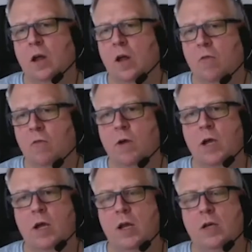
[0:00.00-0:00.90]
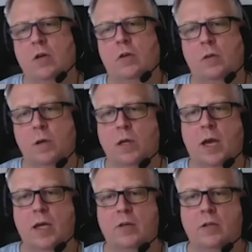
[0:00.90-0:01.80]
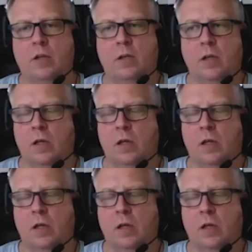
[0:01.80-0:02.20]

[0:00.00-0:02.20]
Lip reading: really good communication